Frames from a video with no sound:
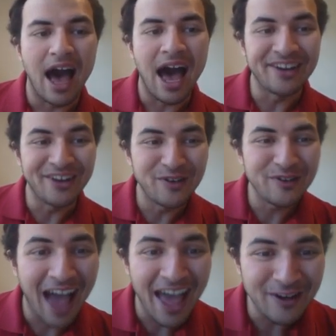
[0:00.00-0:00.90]
I
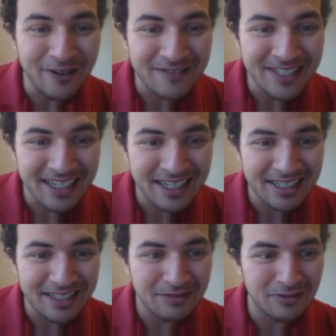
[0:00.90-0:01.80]
don't
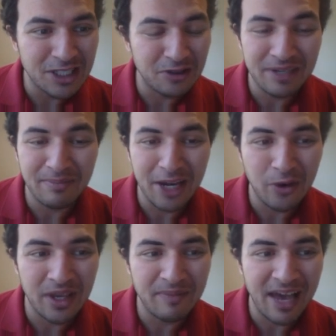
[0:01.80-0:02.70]
retreat my
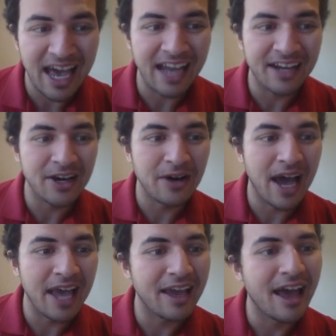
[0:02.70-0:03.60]
queen back. No,
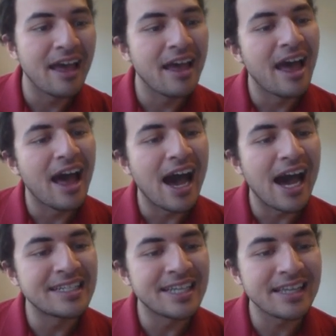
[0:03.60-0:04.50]

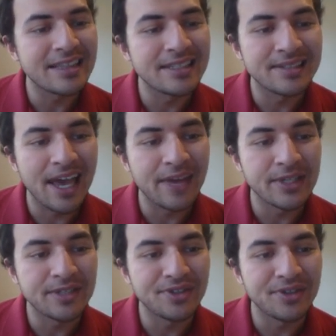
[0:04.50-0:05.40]
I take this knight,
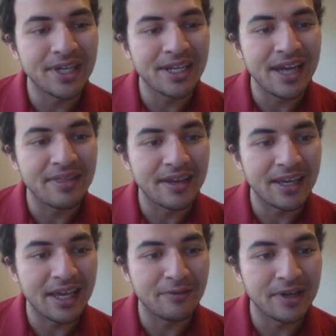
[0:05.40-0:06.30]
which is doing
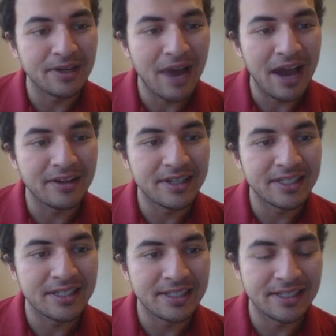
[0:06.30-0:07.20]
nothing, and reroute it
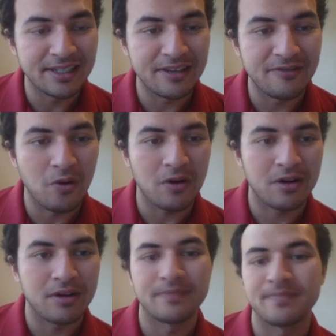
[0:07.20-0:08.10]
to c4.
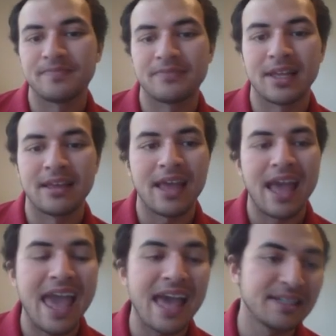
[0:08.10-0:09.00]

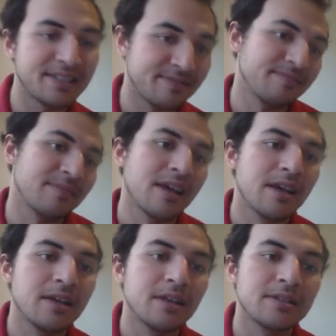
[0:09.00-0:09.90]
And
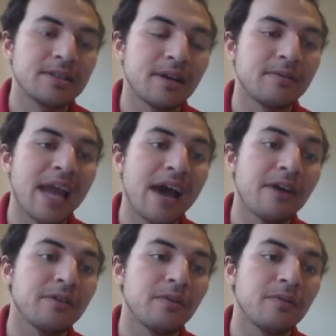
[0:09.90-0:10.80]
so
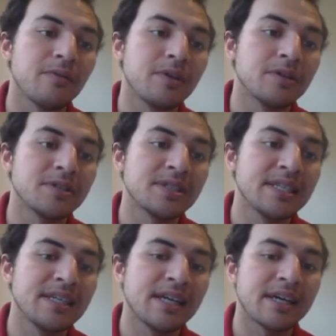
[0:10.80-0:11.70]
now you'll
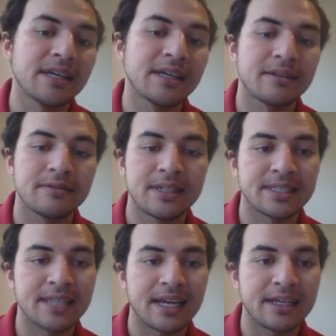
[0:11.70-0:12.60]
see in a
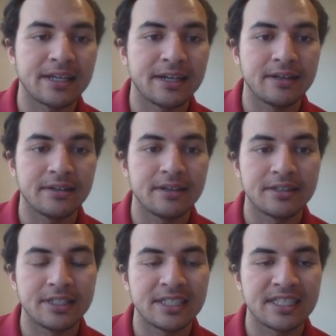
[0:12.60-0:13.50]
second here,
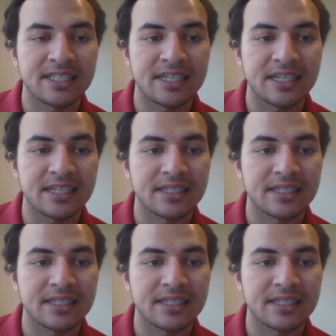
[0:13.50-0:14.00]
g6,